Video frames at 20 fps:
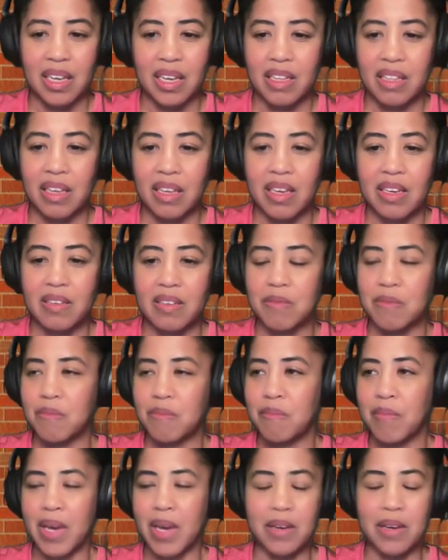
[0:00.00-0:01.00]
like,
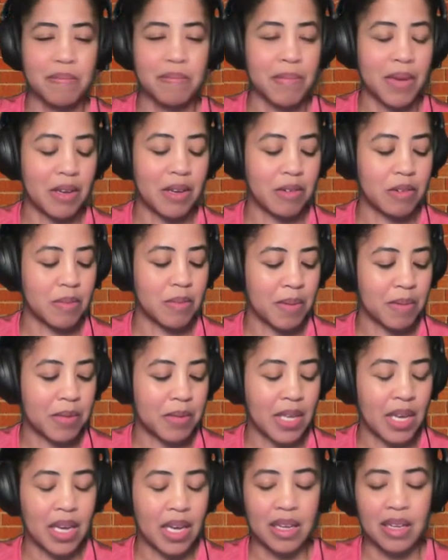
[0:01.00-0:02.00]
Mike might remember
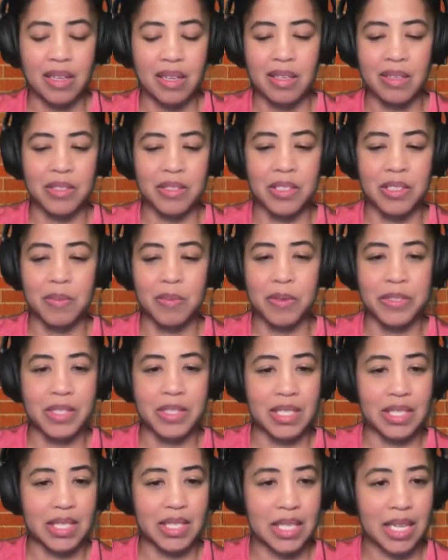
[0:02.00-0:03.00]
that. It was
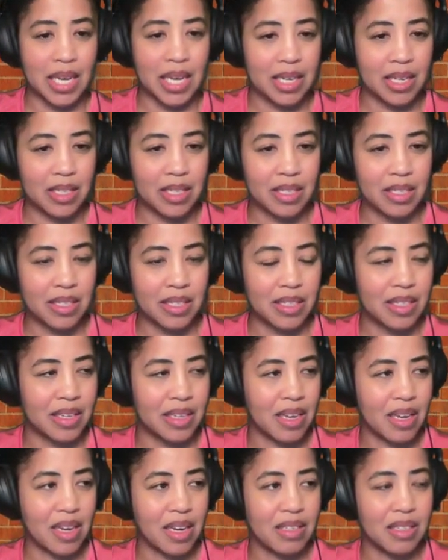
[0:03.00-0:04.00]
mostly Static
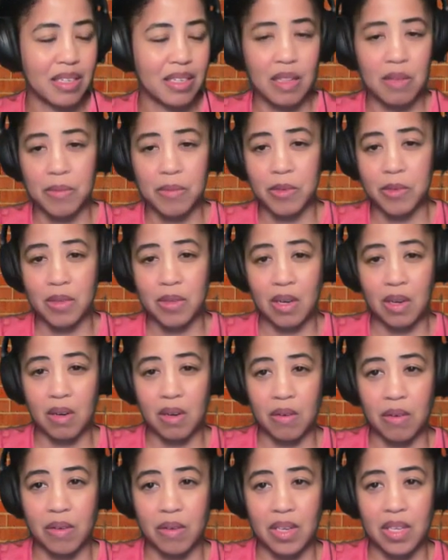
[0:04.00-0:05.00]
and
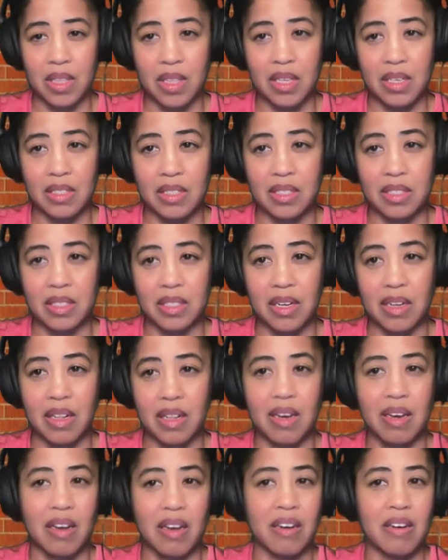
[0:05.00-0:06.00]
Telemundo, and then it's just kind of
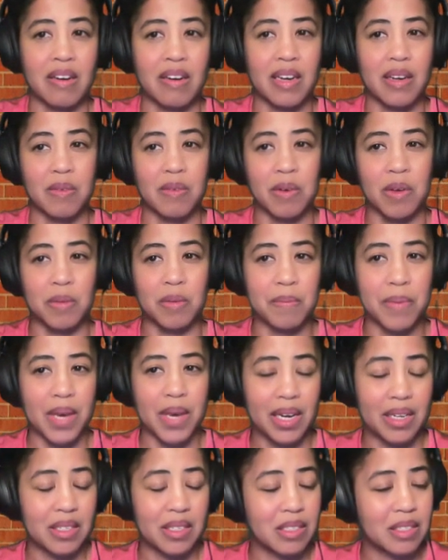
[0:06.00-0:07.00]
like, all right, well,
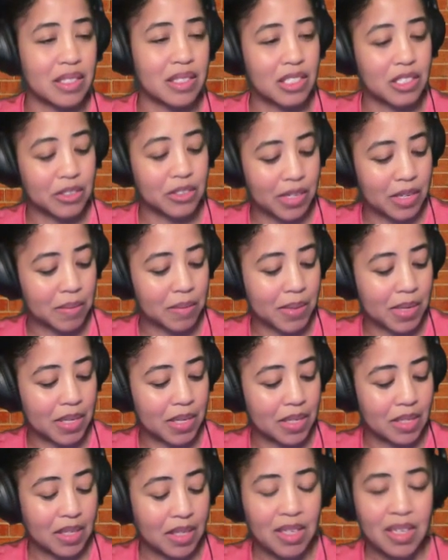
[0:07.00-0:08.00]
back to
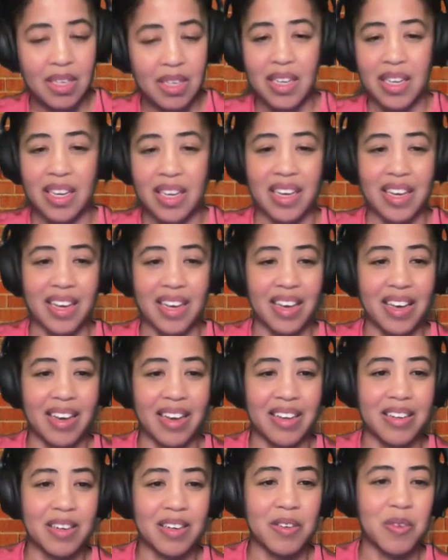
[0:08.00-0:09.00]
streaming.
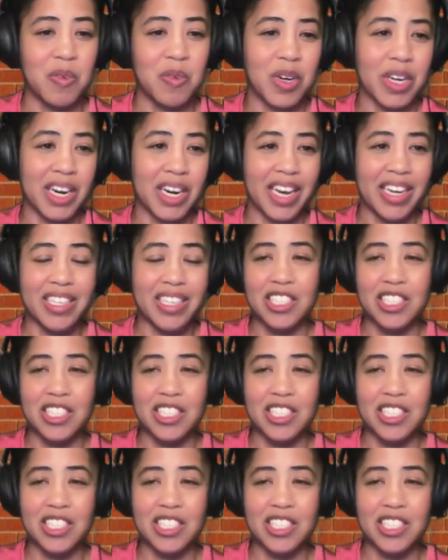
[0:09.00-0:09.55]
And what I